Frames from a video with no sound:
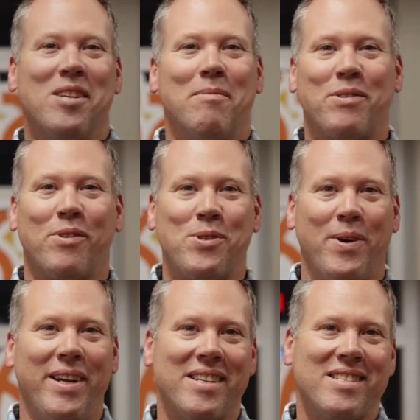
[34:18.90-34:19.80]
so much for
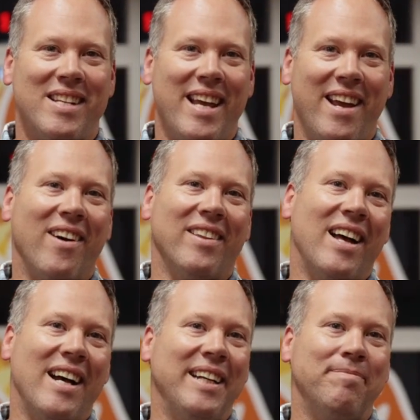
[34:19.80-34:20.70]
joining us today
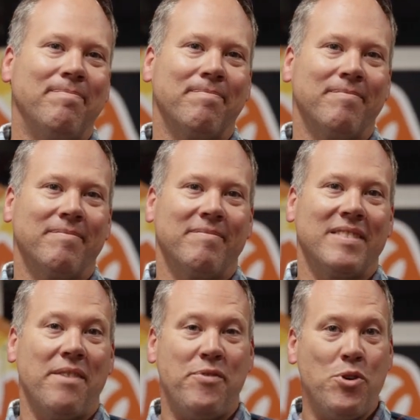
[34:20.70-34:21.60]
online.
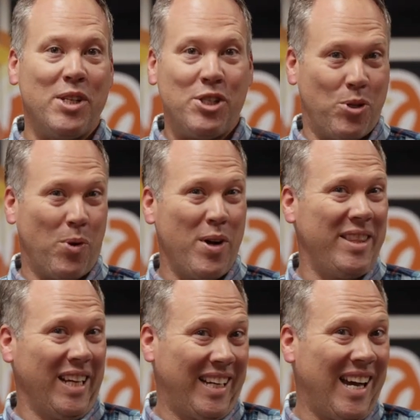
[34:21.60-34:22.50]
If you
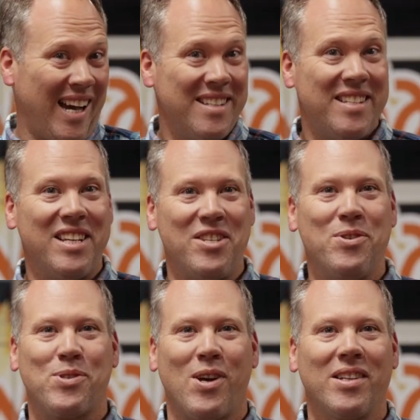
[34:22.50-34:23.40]
enjoyed the content
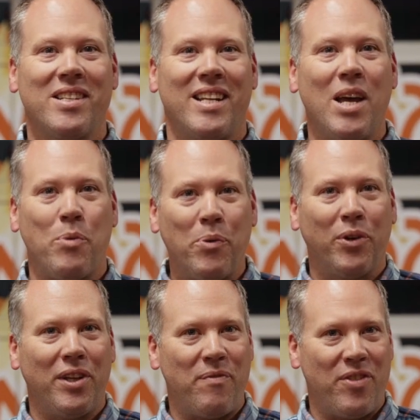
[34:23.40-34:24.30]
you saw today, we
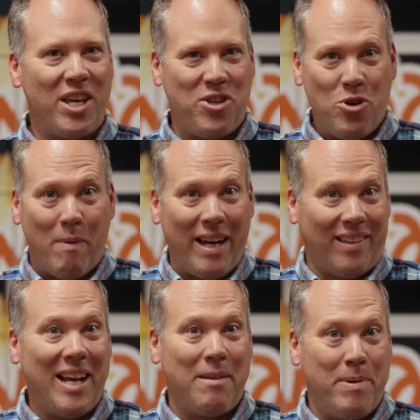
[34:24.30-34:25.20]
really think you
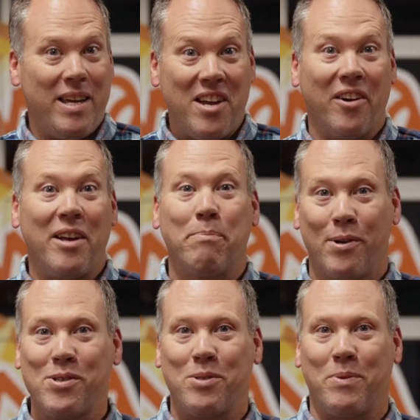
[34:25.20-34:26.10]
might like being here in
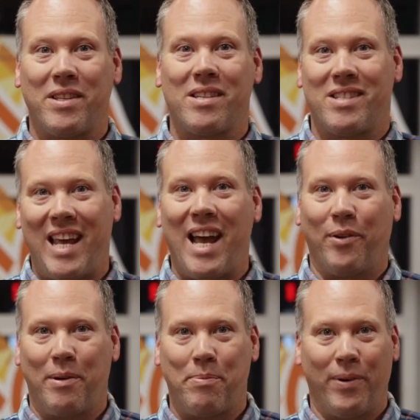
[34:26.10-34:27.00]
person with us at
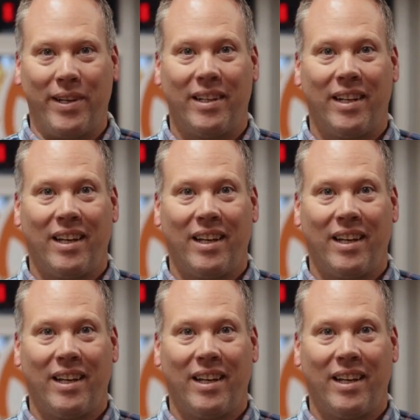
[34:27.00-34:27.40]
Gathering Point.